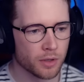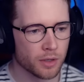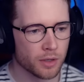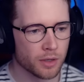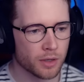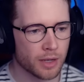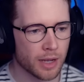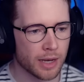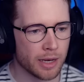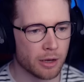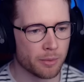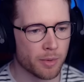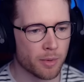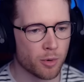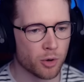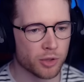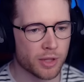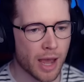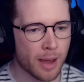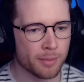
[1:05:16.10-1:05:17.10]
Get a little bit
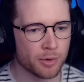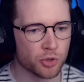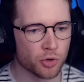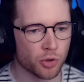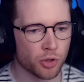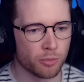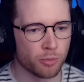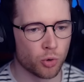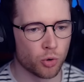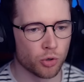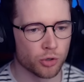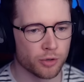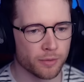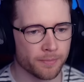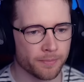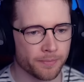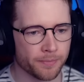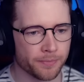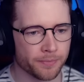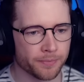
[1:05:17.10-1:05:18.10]
more damage on the board.
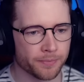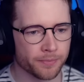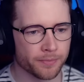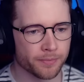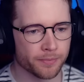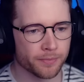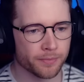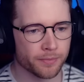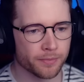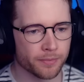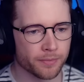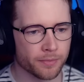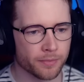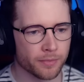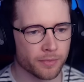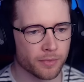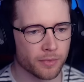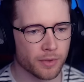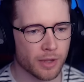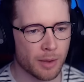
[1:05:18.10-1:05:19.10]

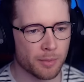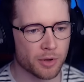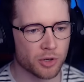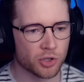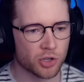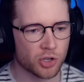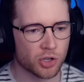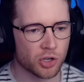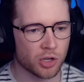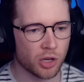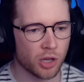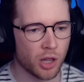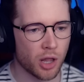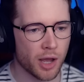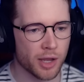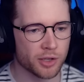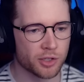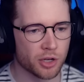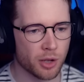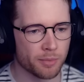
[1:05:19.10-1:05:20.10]
And we can
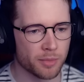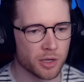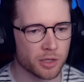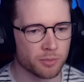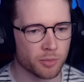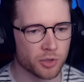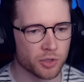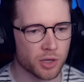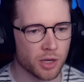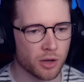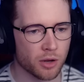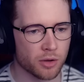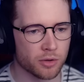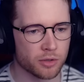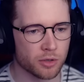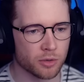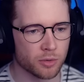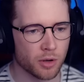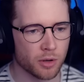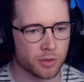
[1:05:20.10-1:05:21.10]
slice up these mosquitoes
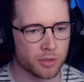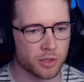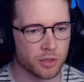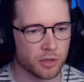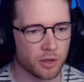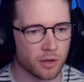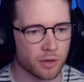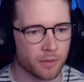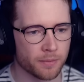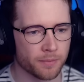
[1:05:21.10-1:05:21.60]
as well, which is good.